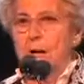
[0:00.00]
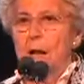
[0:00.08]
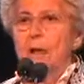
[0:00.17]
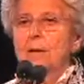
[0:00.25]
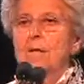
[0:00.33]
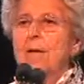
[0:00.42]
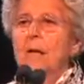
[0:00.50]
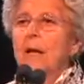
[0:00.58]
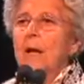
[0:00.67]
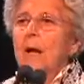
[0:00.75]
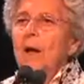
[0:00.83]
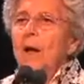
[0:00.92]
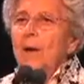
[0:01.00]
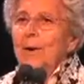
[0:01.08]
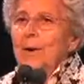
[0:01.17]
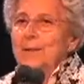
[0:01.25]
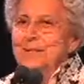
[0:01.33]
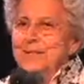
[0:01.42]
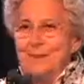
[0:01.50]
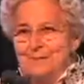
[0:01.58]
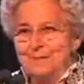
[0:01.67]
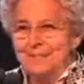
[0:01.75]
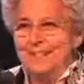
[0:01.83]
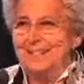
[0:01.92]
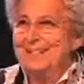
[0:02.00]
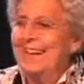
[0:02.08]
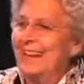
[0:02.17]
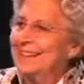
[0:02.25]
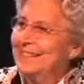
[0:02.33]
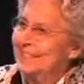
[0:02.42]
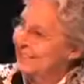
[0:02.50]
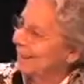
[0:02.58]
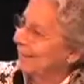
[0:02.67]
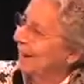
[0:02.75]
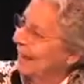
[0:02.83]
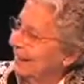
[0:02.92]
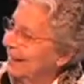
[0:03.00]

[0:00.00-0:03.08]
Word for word: of these cases have not yet even been briefed